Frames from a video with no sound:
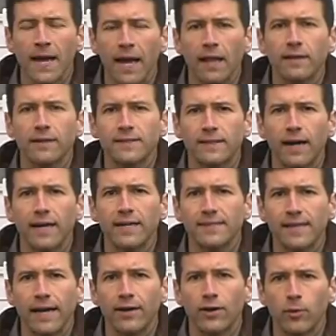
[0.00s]
Alex and I
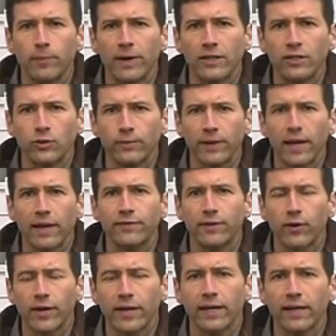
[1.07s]
sat in our bedroom and had a
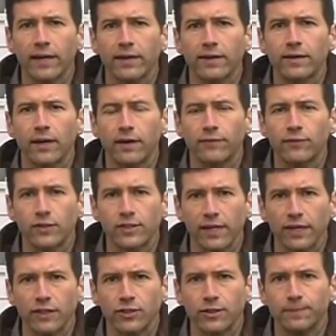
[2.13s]
very candid
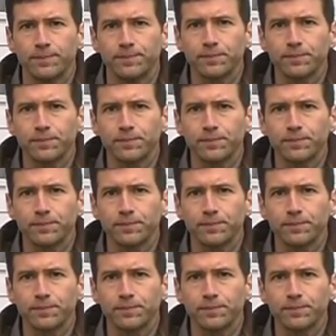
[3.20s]
conversation.